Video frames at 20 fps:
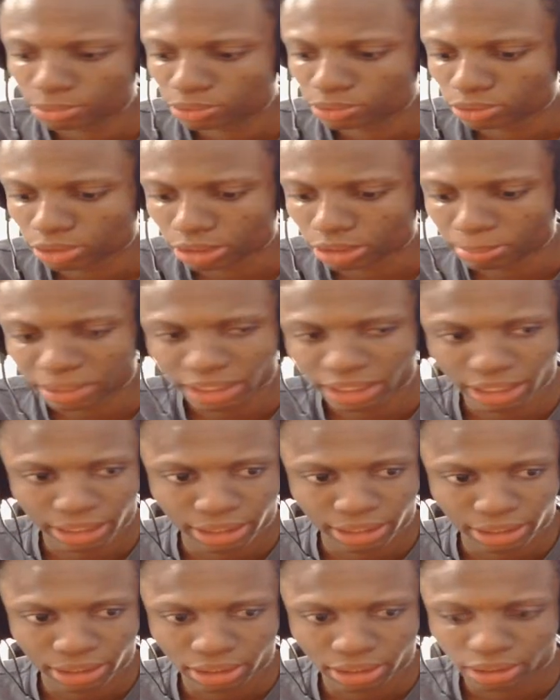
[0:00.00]
I be
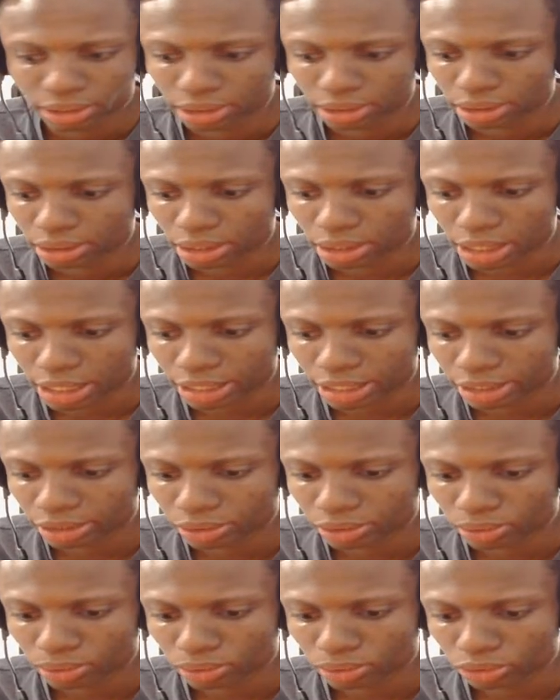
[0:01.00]
like,
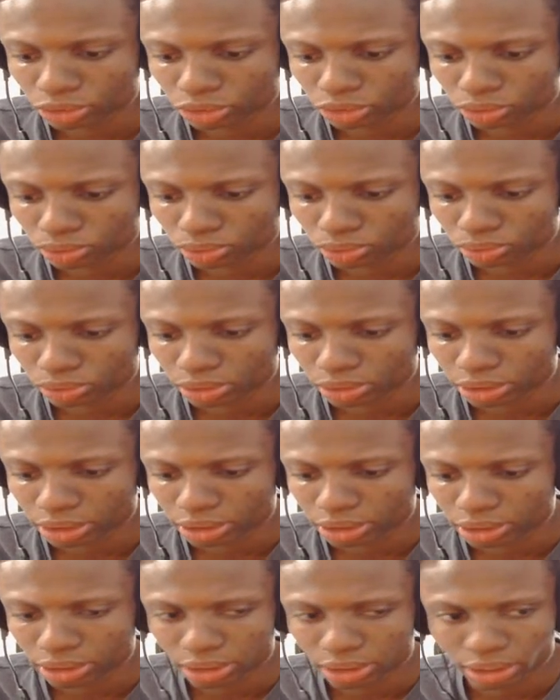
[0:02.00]
and also
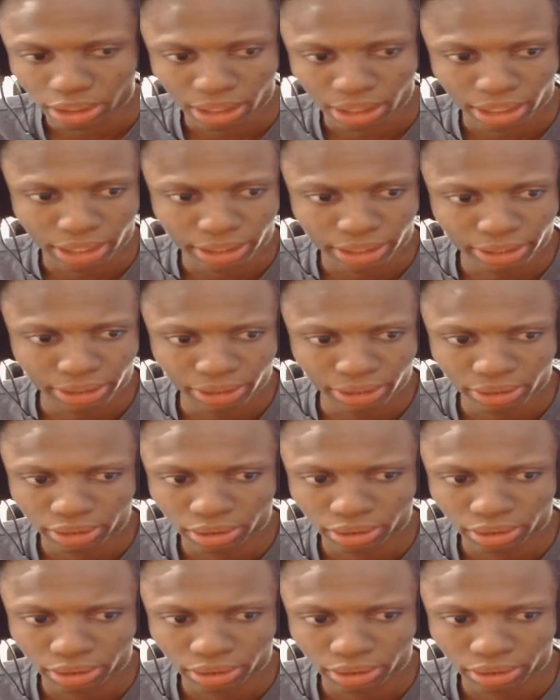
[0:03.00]
I